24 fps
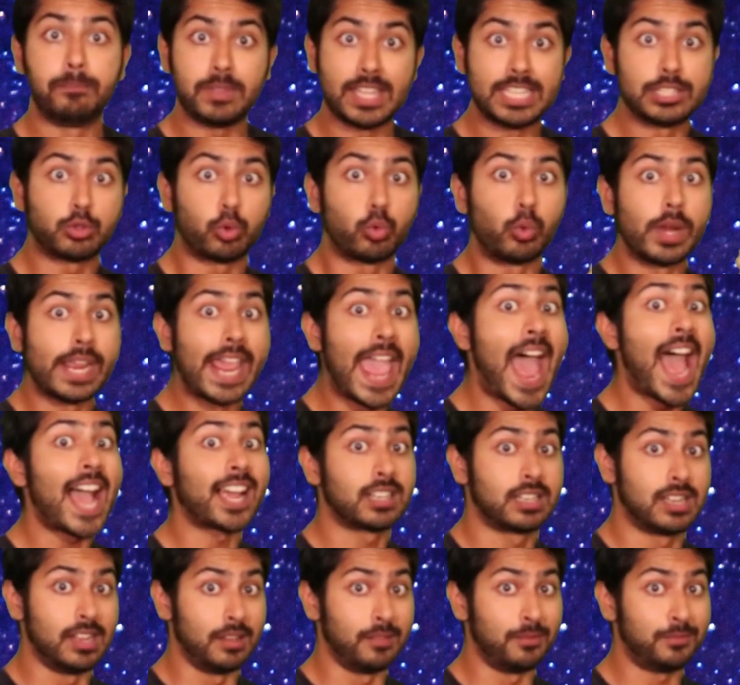It's
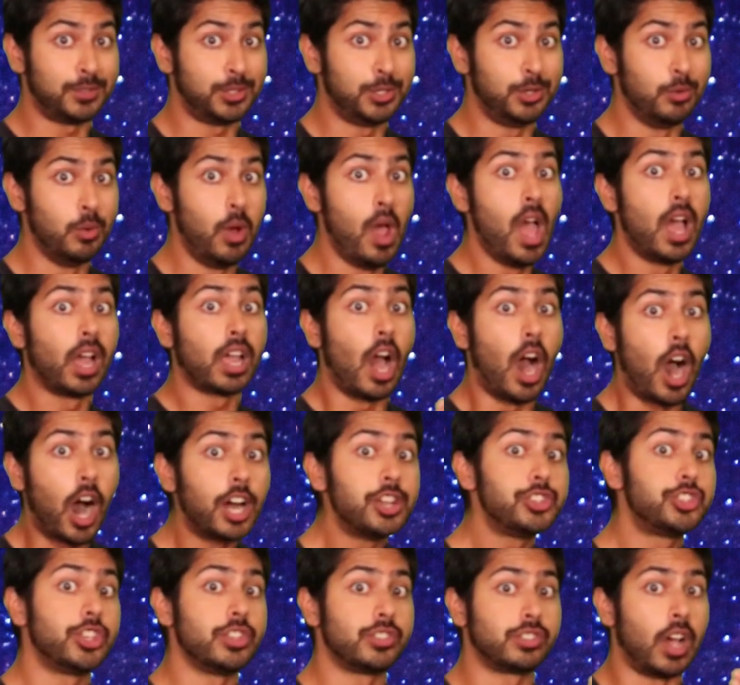reactive to
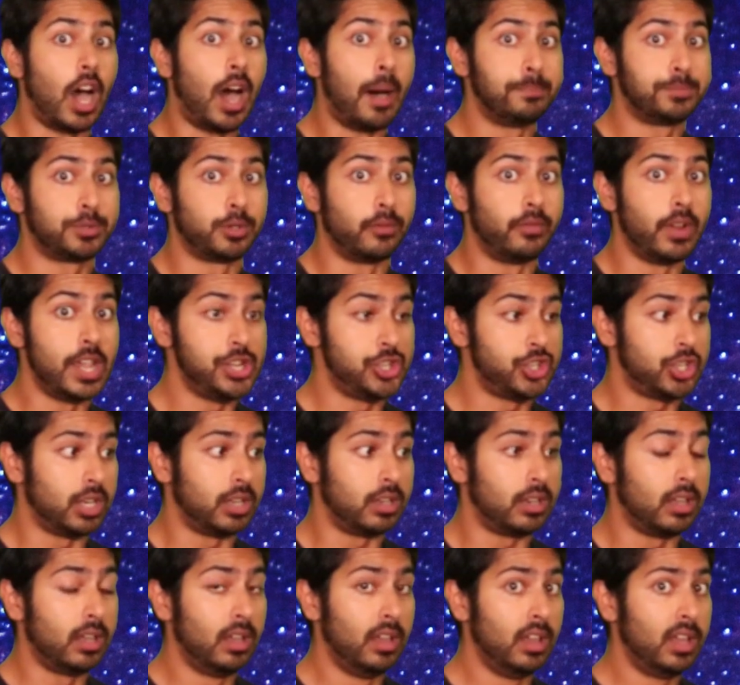conscious
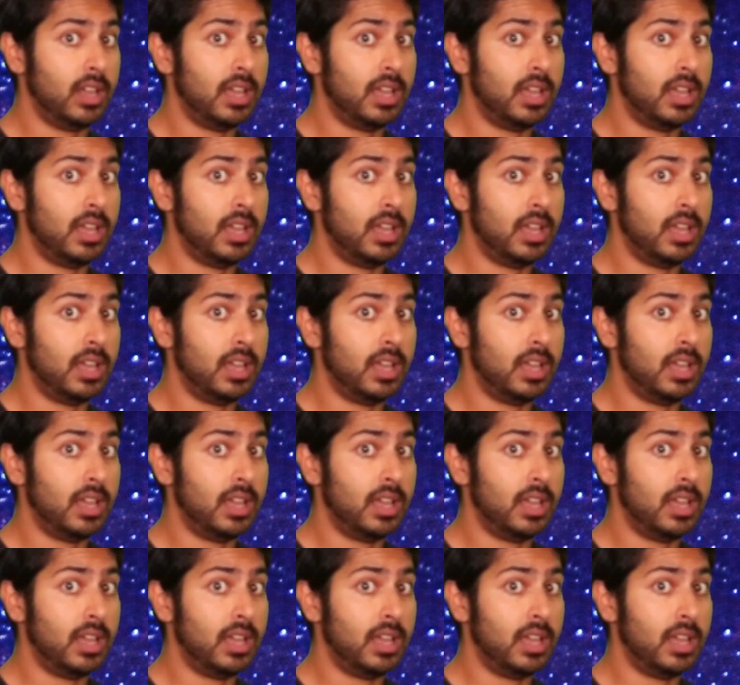observation.